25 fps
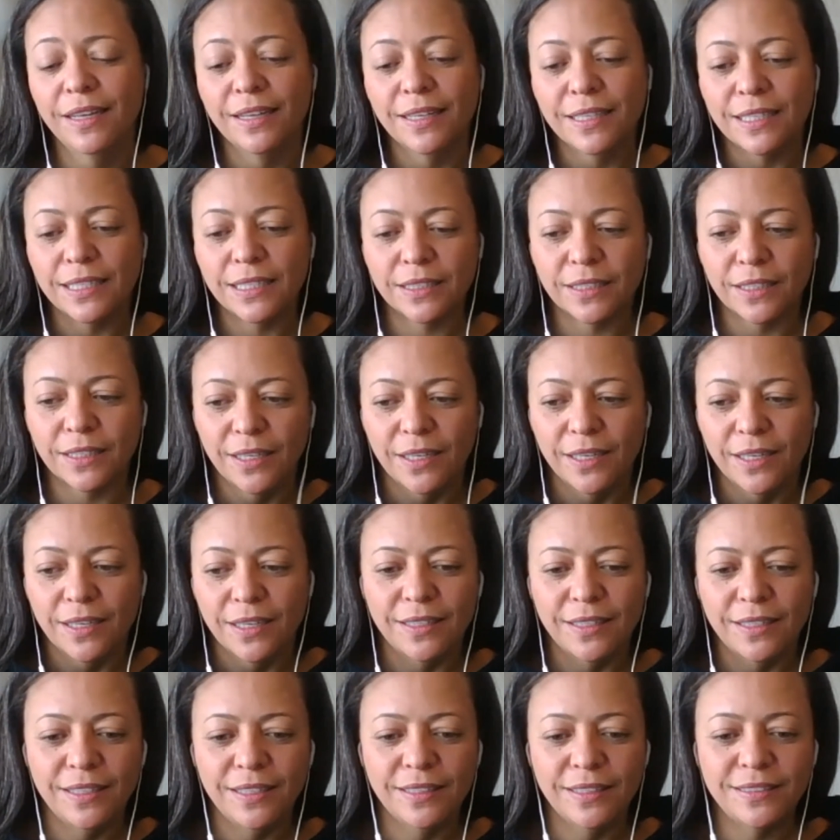Like,
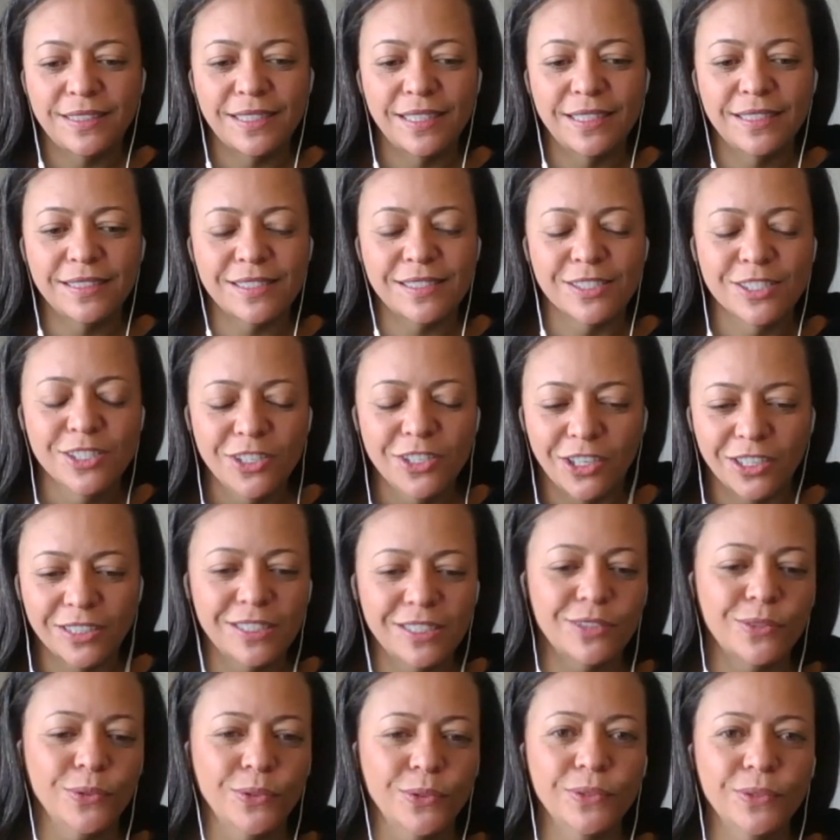it's not
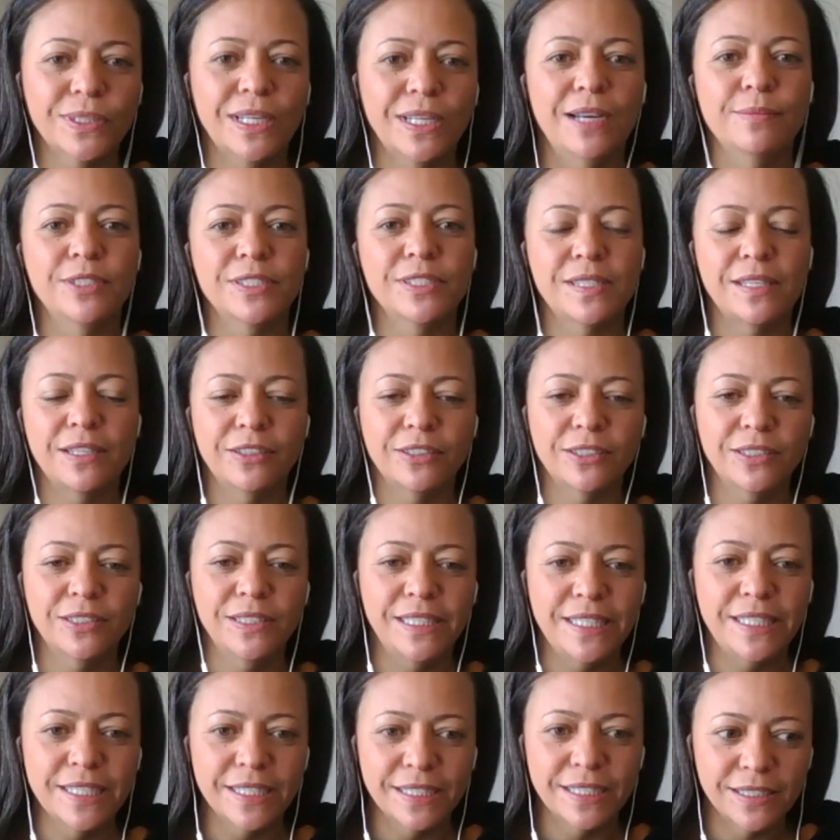at all glamorous. There are
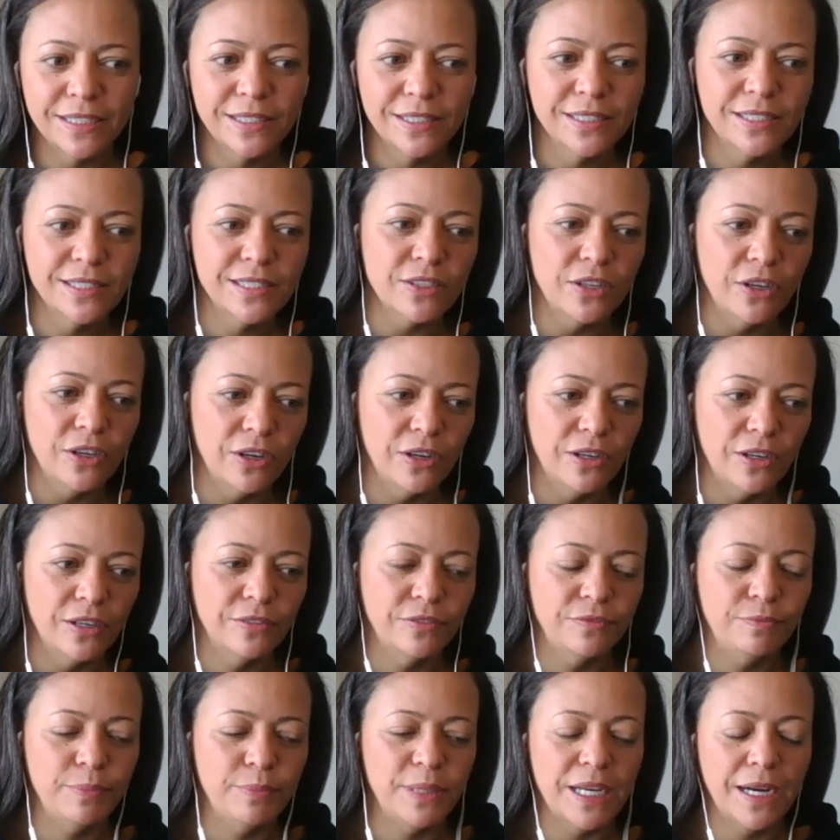years
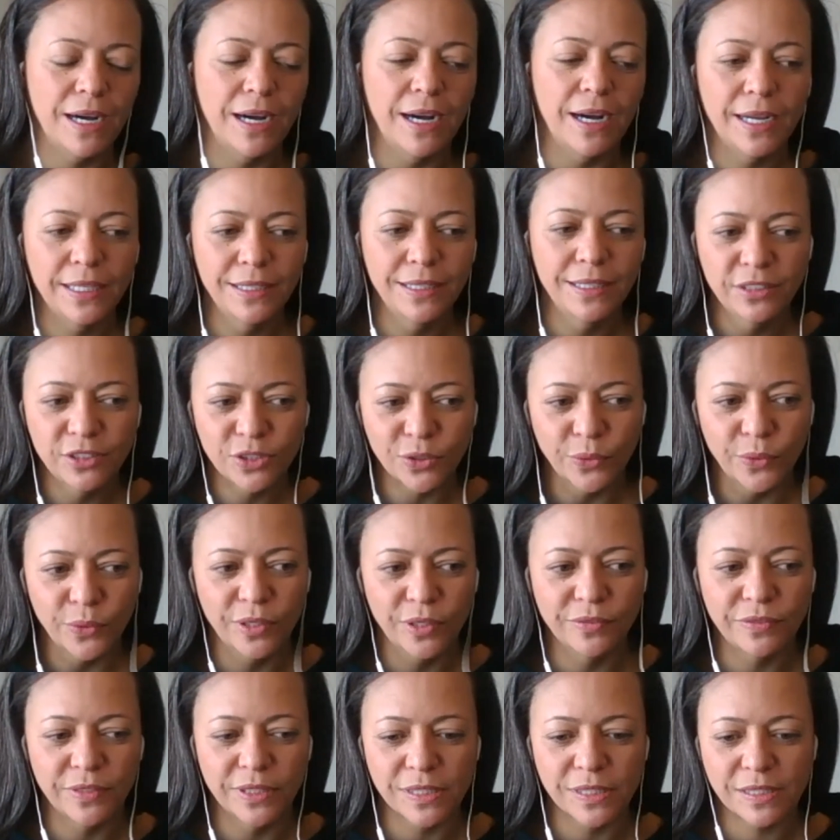of behind all
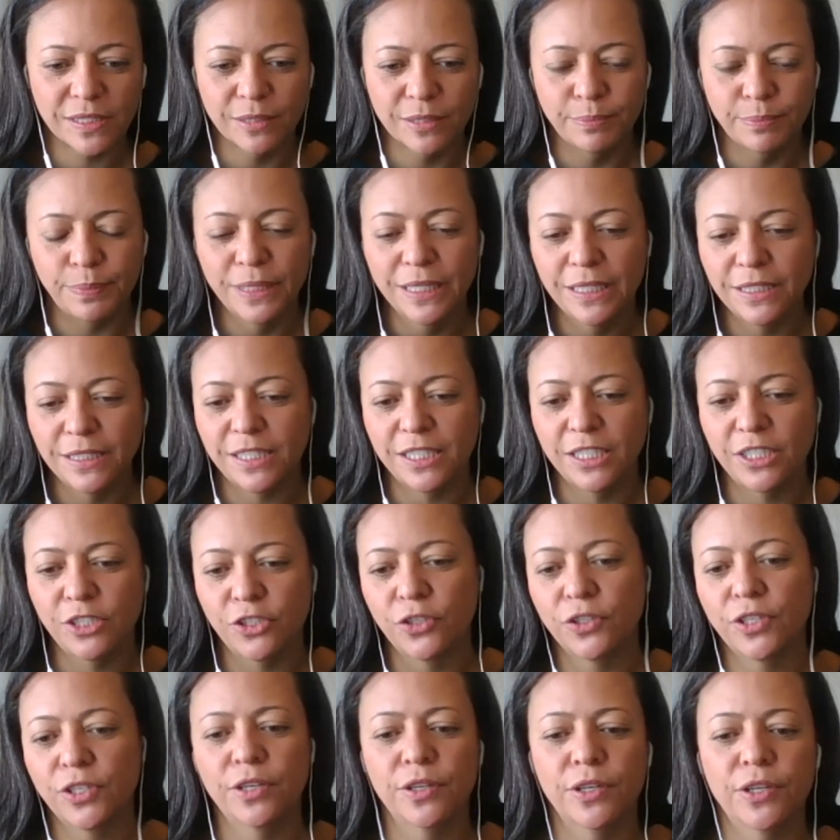of this ability to
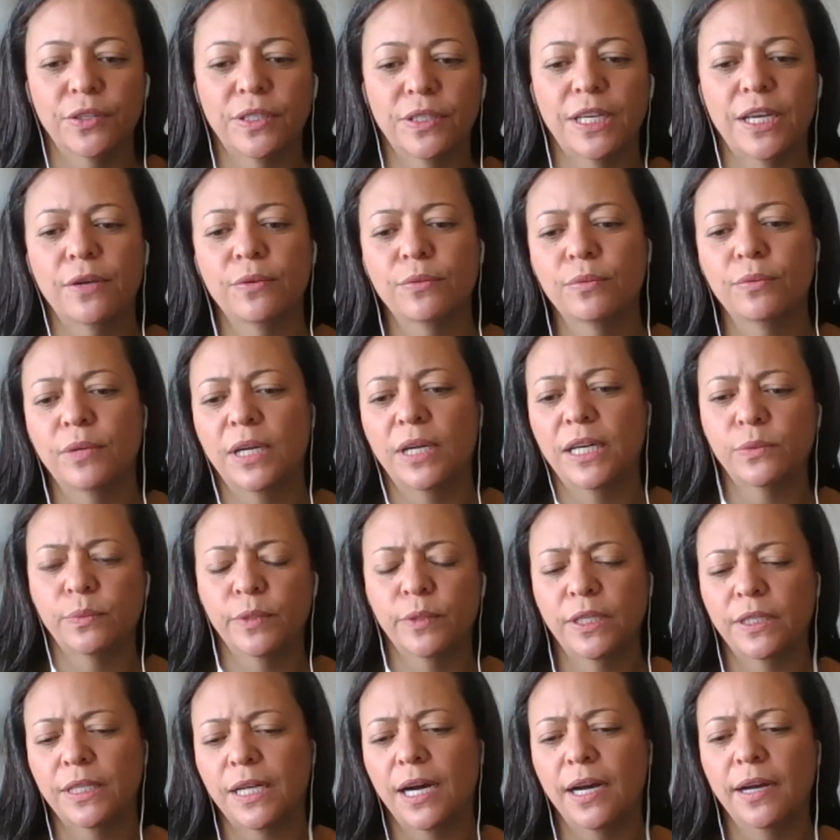go, okay, right,
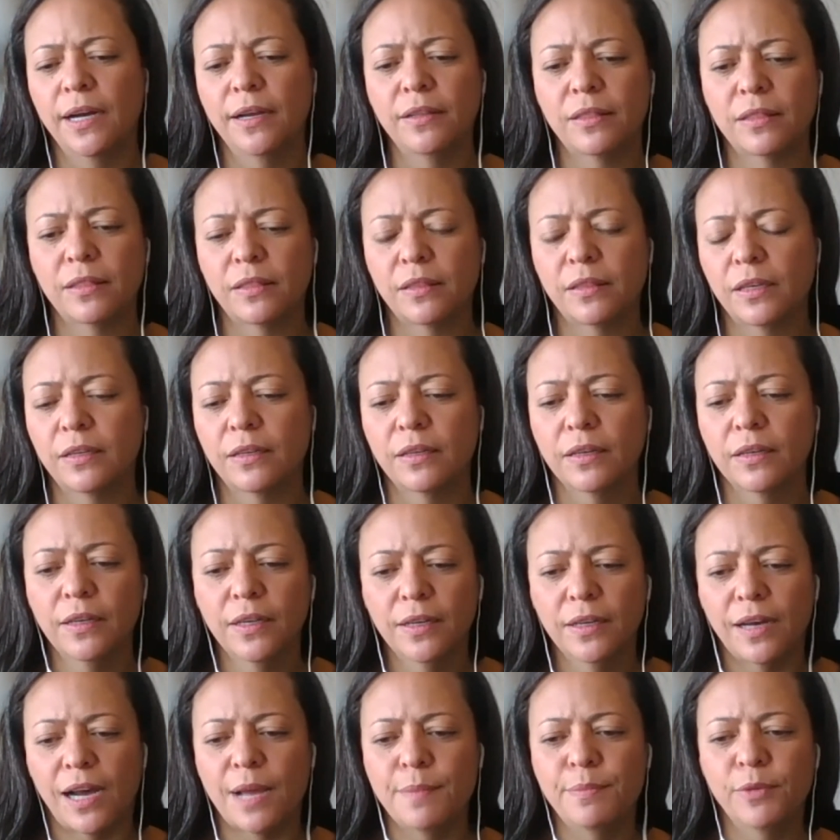well, I think
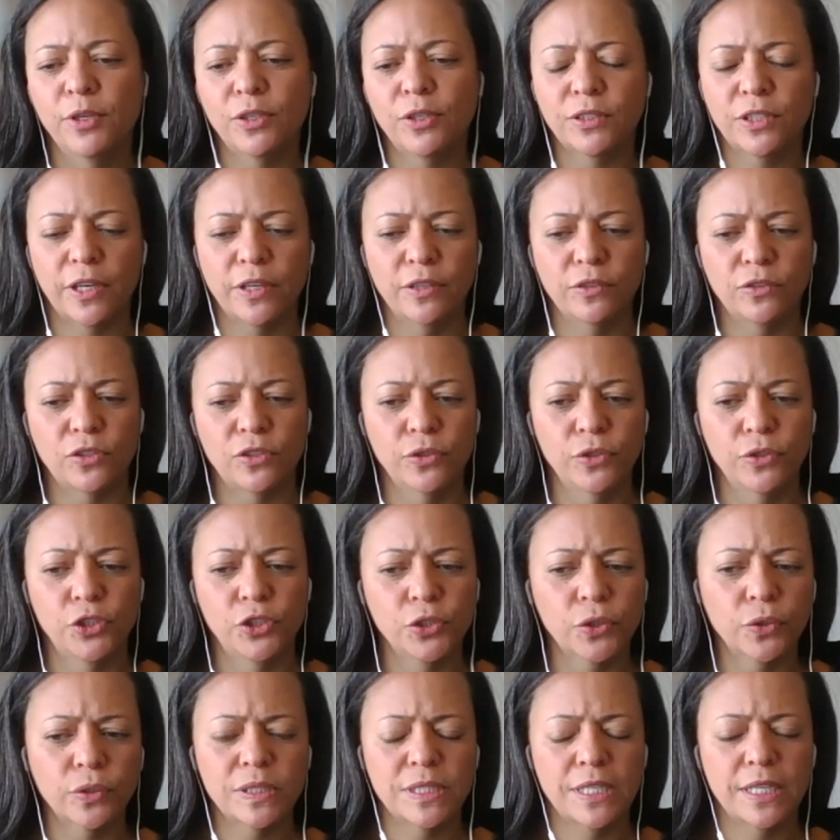I'm not going to
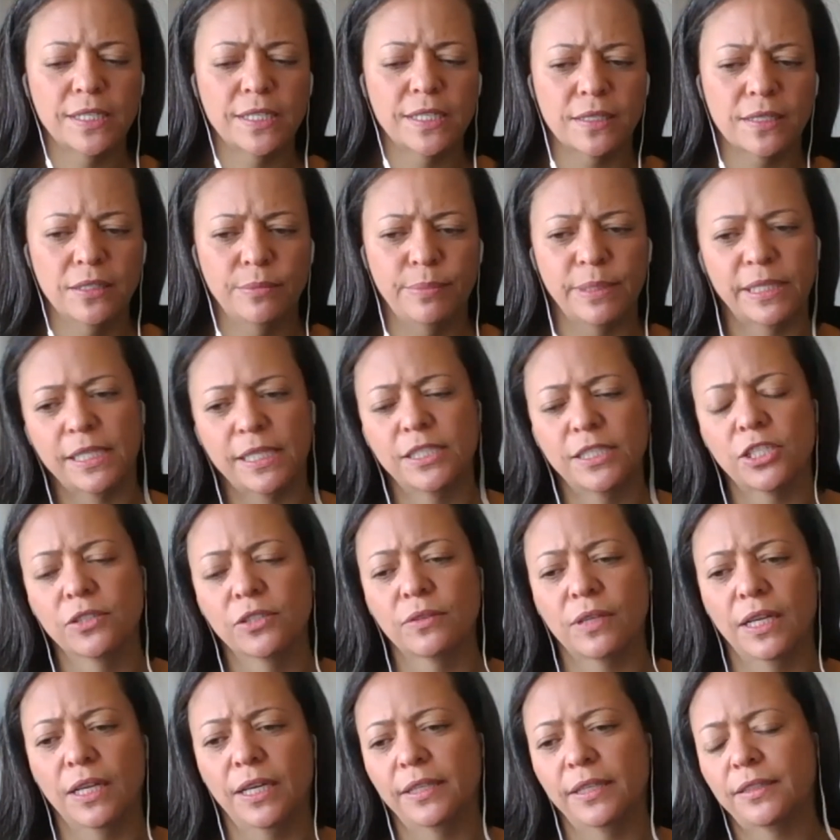short Tesla, but I
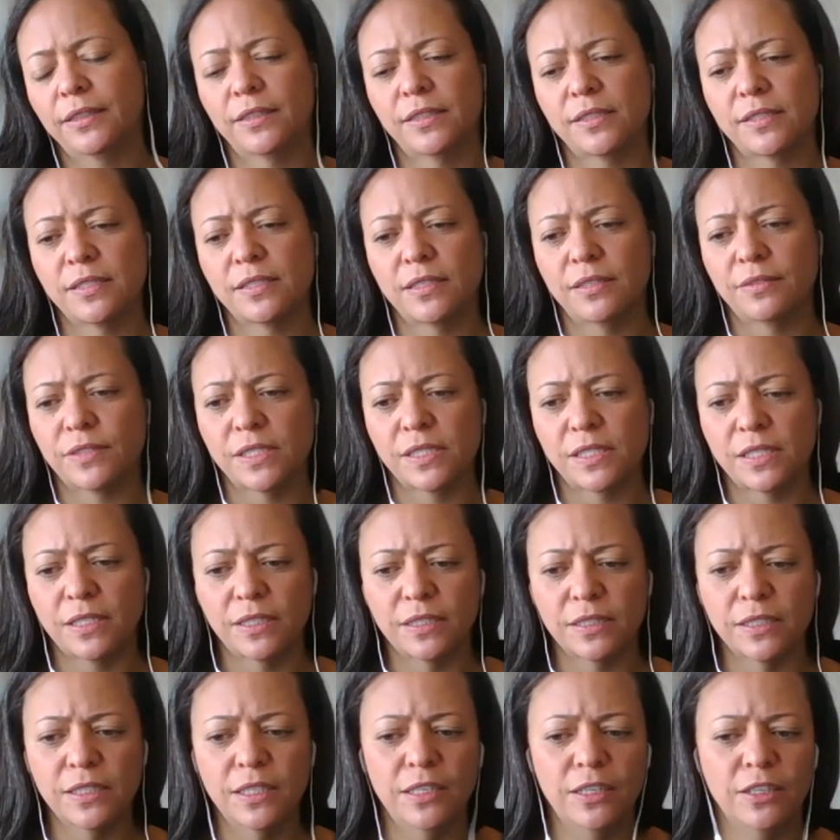don't like it, as Stephán said
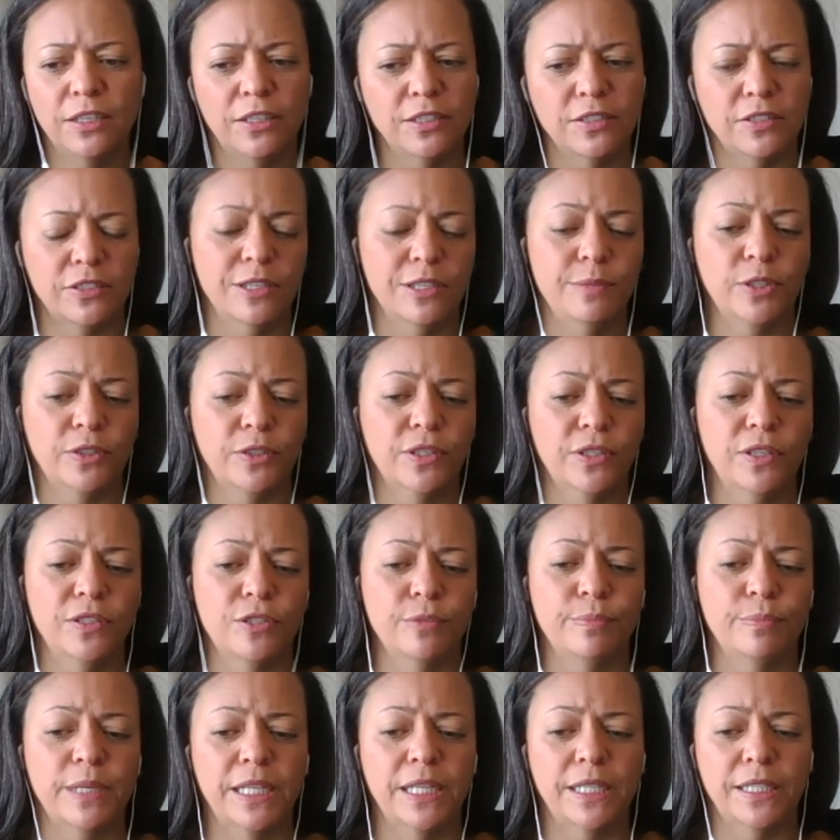earlier on, so I'm not going to
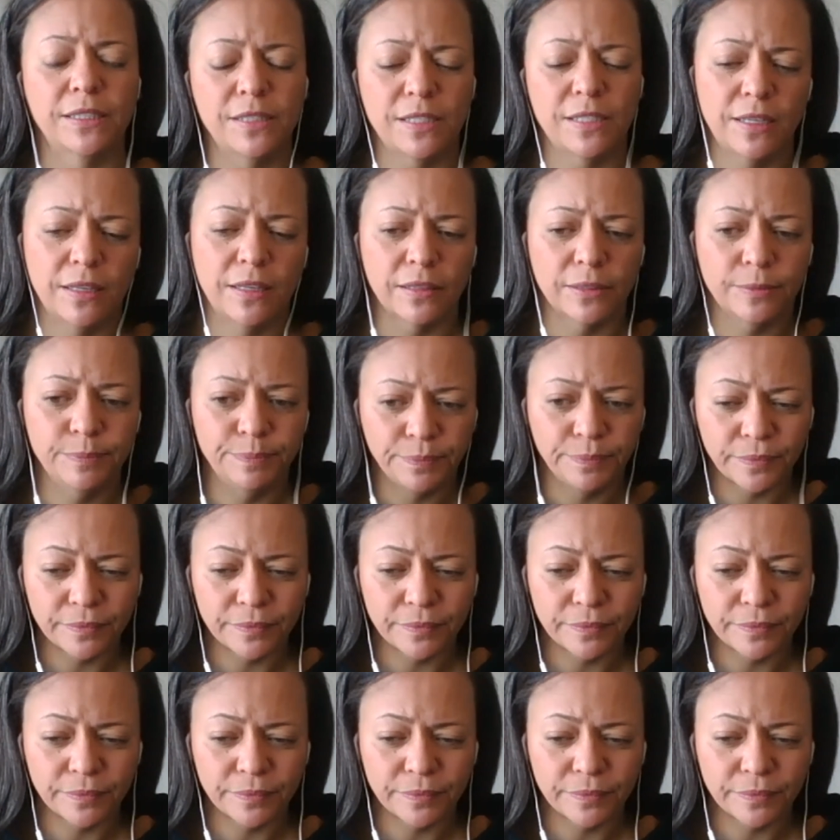buy it either.